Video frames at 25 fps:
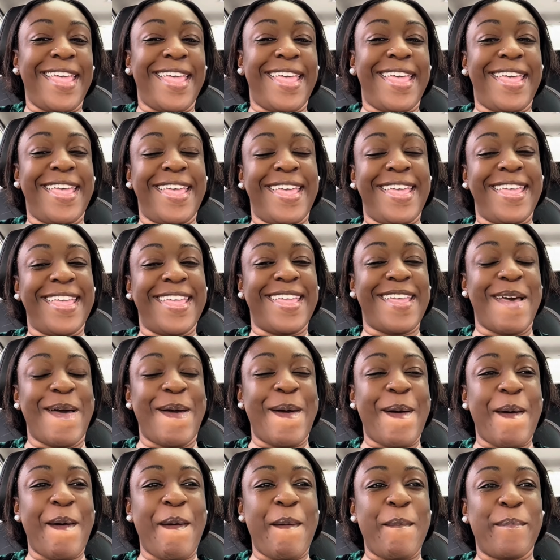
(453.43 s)
Hey
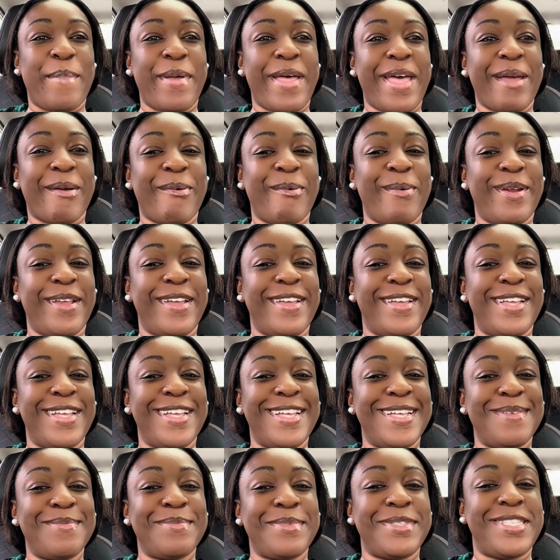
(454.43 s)
y'all, I'm back with an
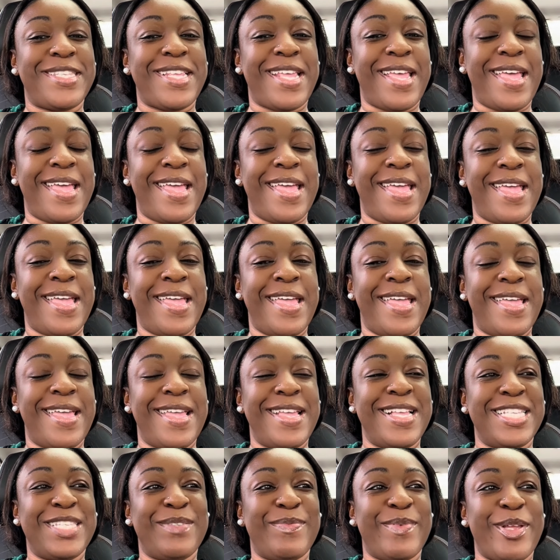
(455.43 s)

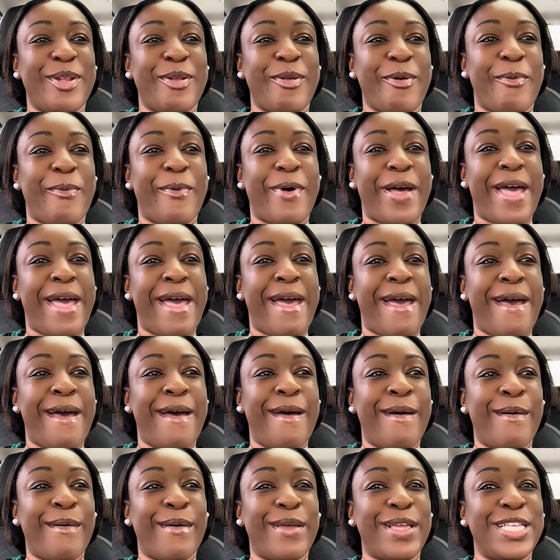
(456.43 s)
update. It's been a
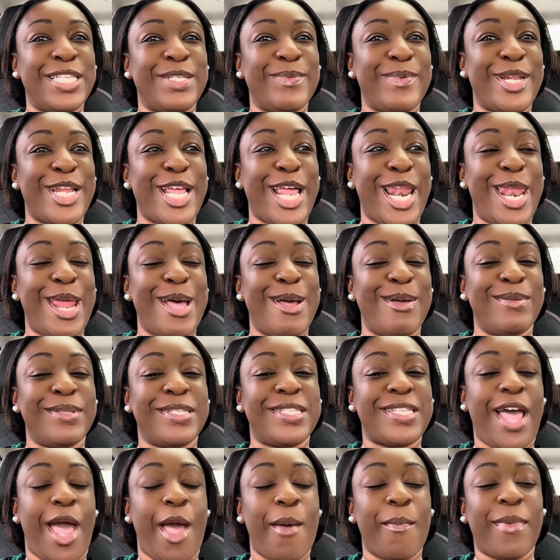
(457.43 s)
while. It's been a
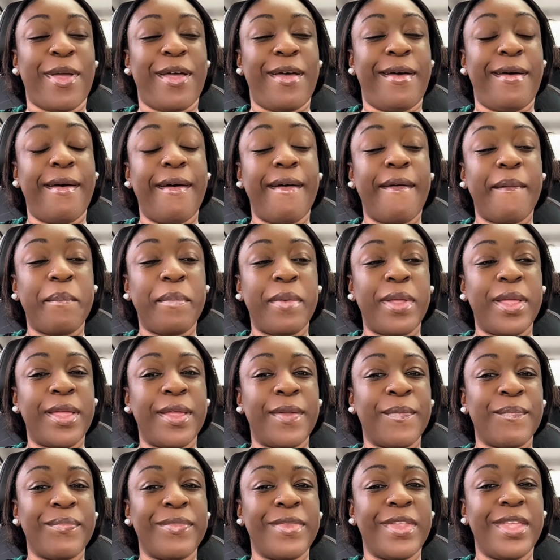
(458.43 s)
long time
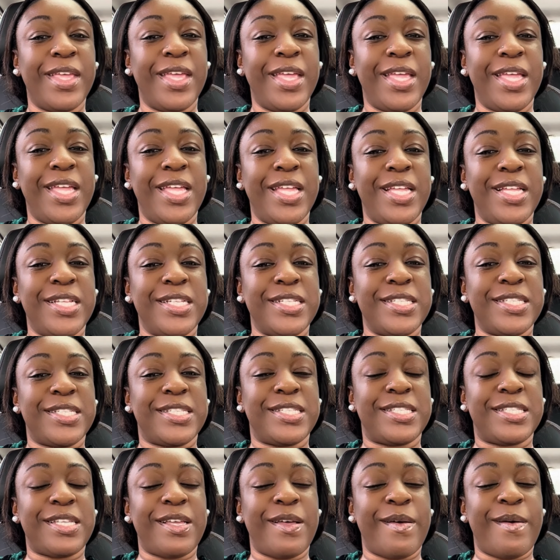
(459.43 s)
coming.
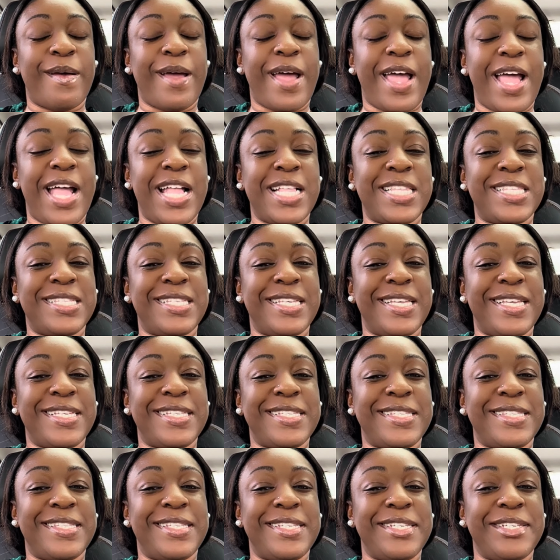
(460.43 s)
So I
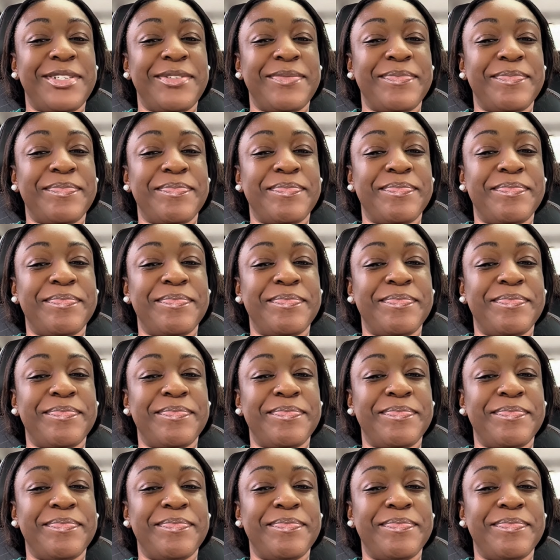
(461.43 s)
tested